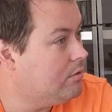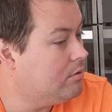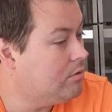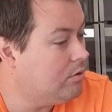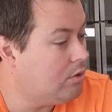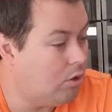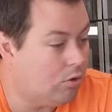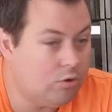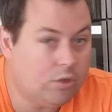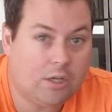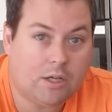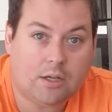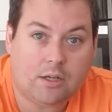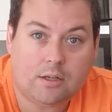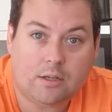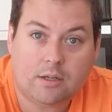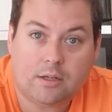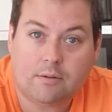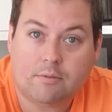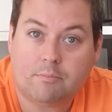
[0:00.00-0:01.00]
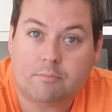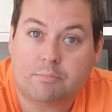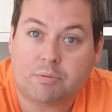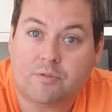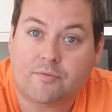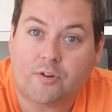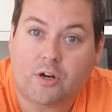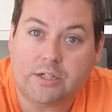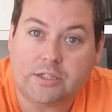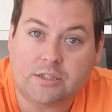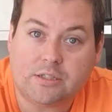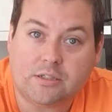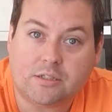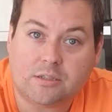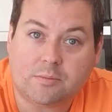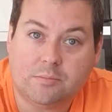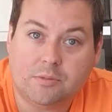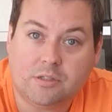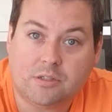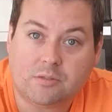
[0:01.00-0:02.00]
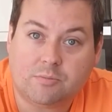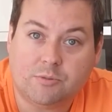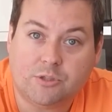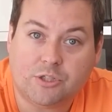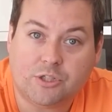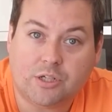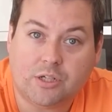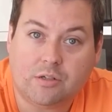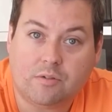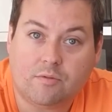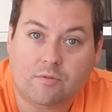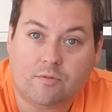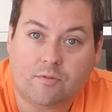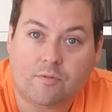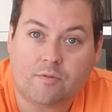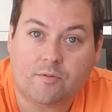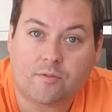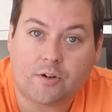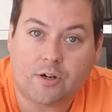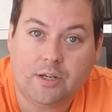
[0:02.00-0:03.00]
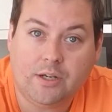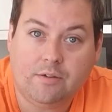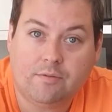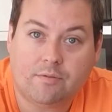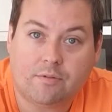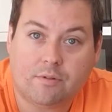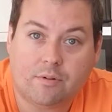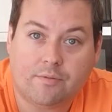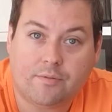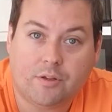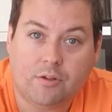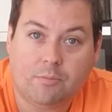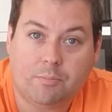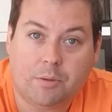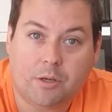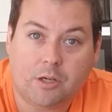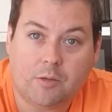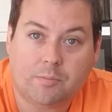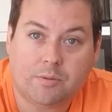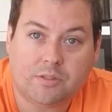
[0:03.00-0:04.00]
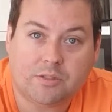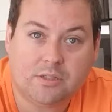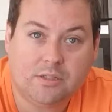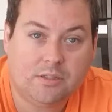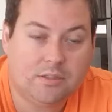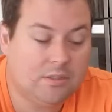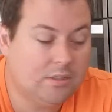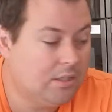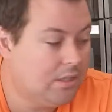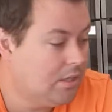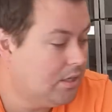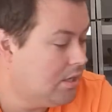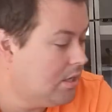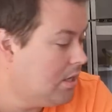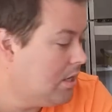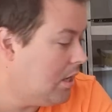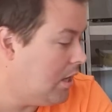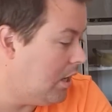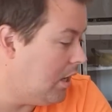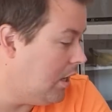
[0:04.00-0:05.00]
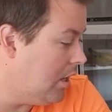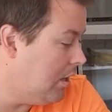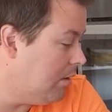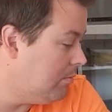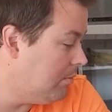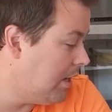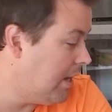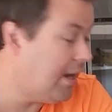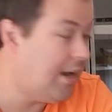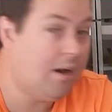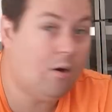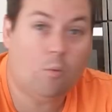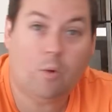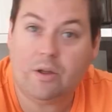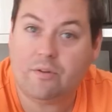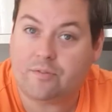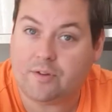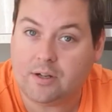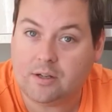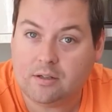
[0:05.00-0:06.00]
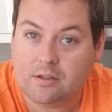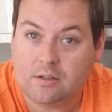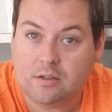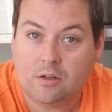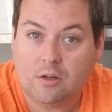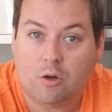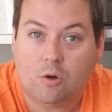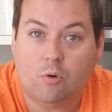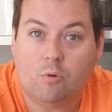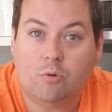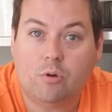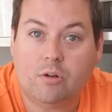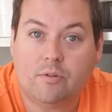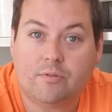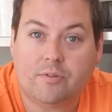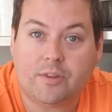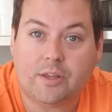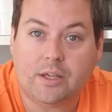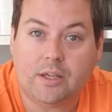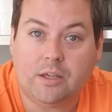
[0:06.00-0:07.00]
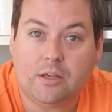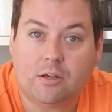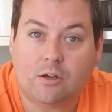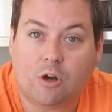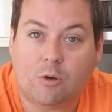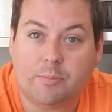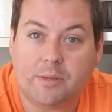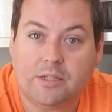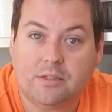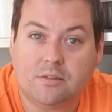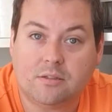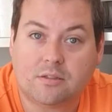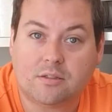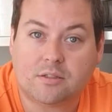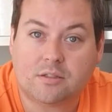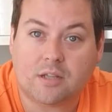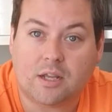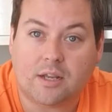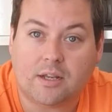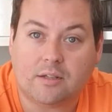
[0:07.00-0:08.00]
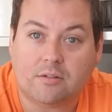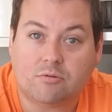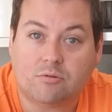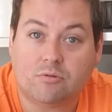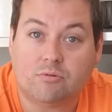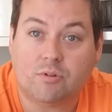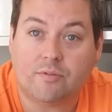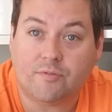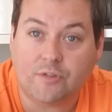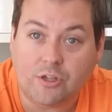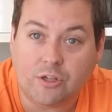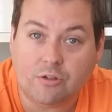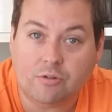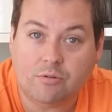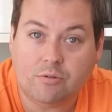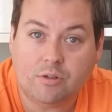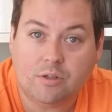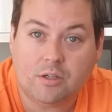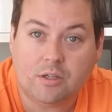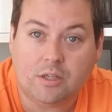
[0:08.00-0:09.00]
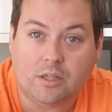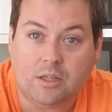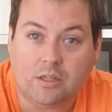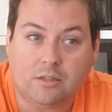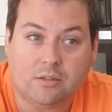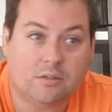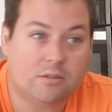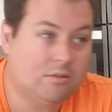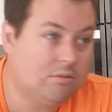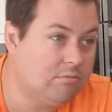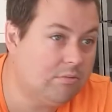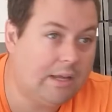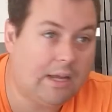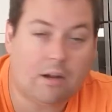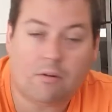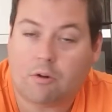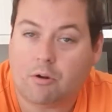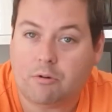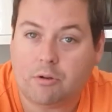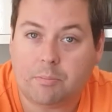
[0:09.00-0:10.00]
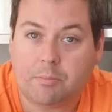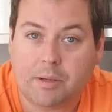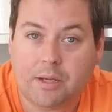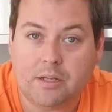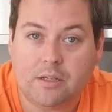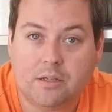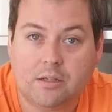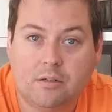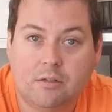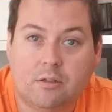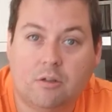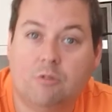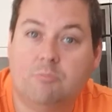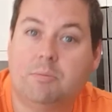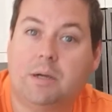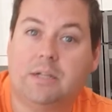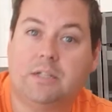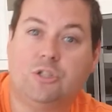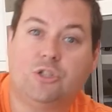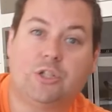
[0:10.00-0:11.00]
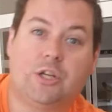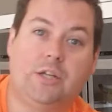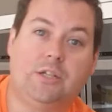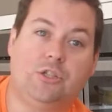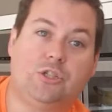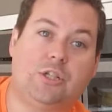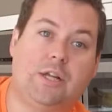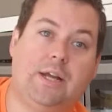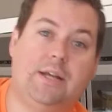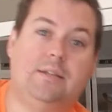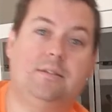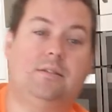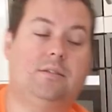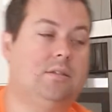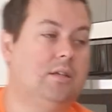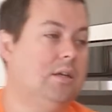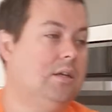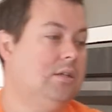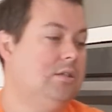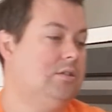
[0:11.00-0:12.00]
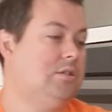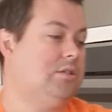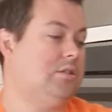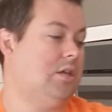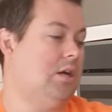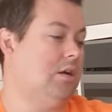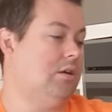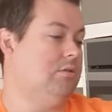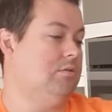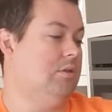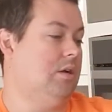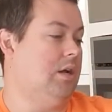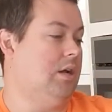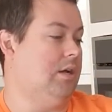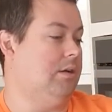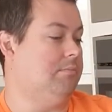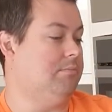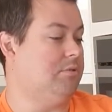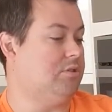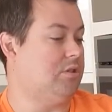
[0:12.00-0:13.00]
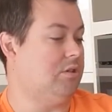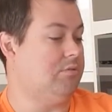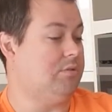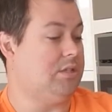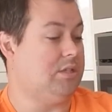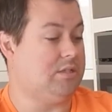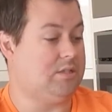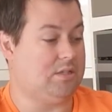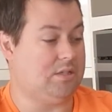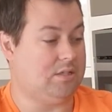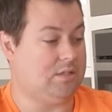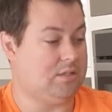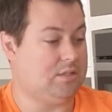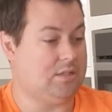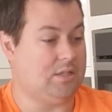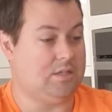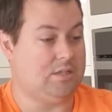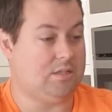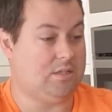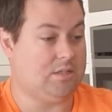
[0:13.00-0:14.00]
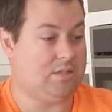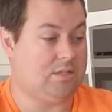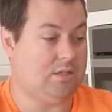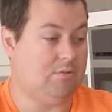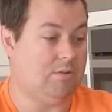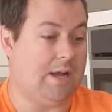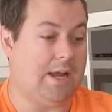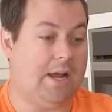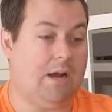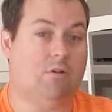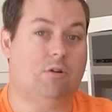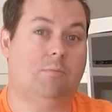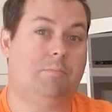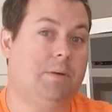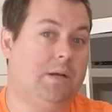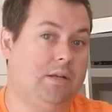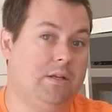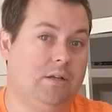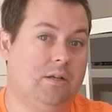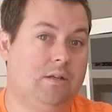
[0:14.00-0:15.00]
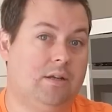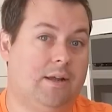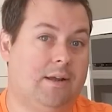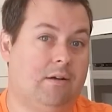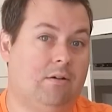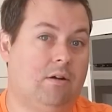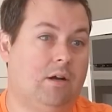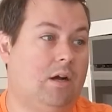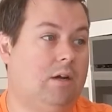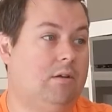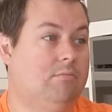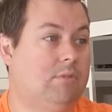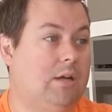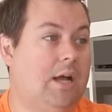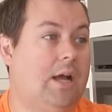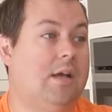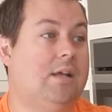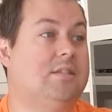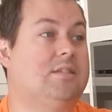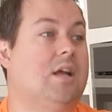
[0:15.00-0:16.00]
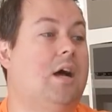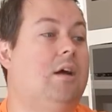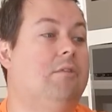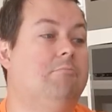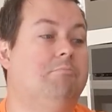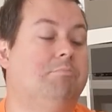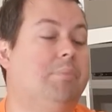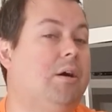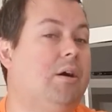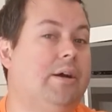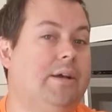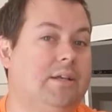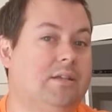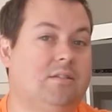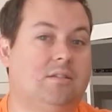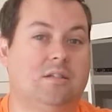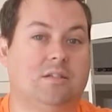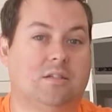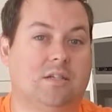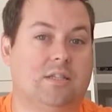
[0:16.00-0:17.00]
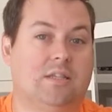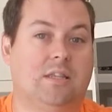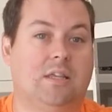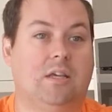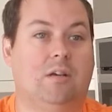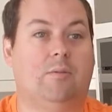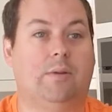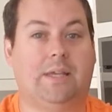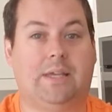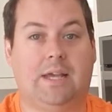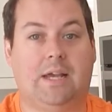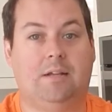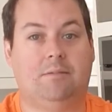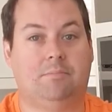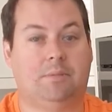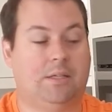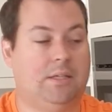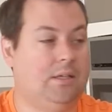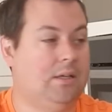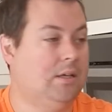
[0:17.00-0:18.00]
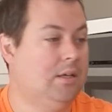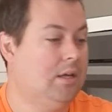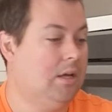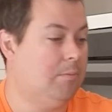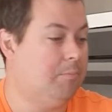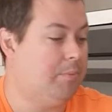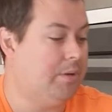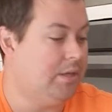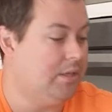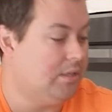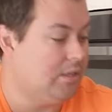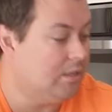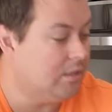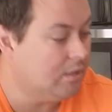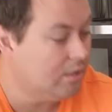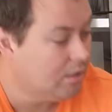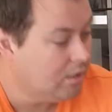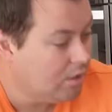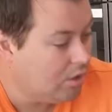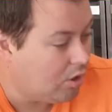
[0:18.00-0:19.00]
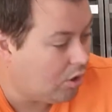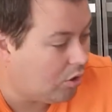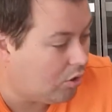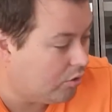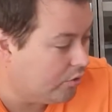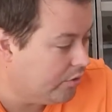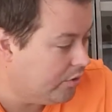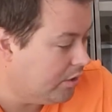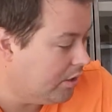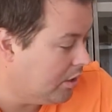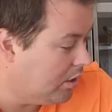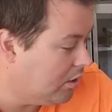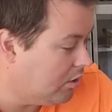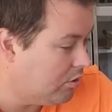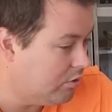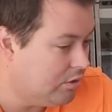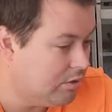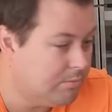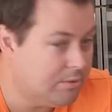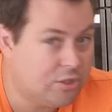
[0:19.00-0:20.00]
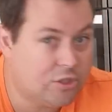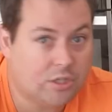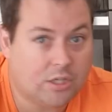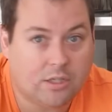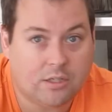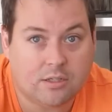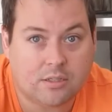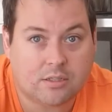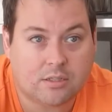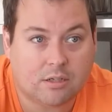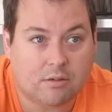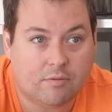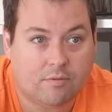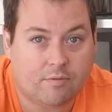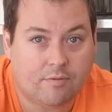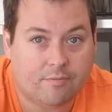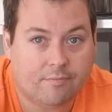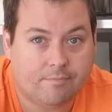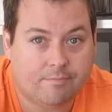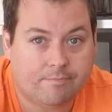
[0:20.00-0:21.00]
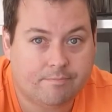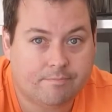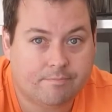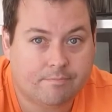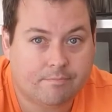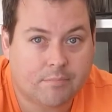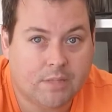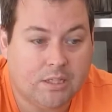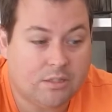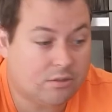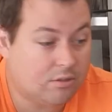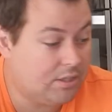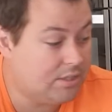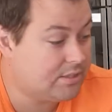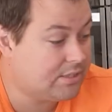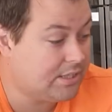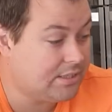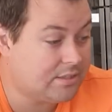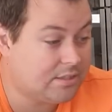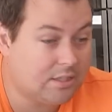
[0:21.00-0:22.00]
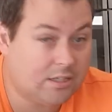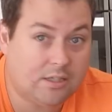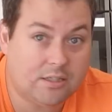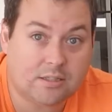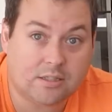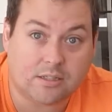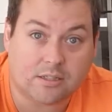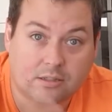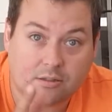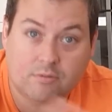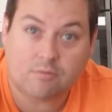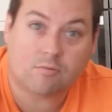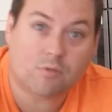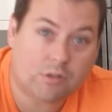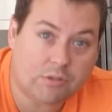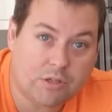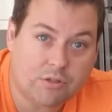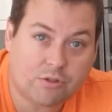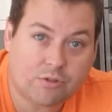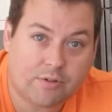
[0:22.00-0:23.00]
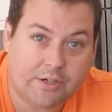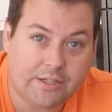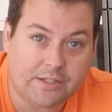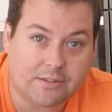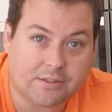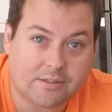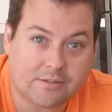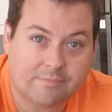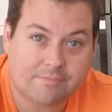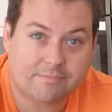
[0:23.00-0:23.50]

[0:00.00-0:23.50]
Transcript: Longer provided us this machine for free for review purposes. Um, however, all of the comments and the review is our own opinion. No money changed hands, so um, so this is this is still our opinion, our as unbiased as I think we can be, opinion on, uh, on the machine itself. So let's get started. Roll those credits.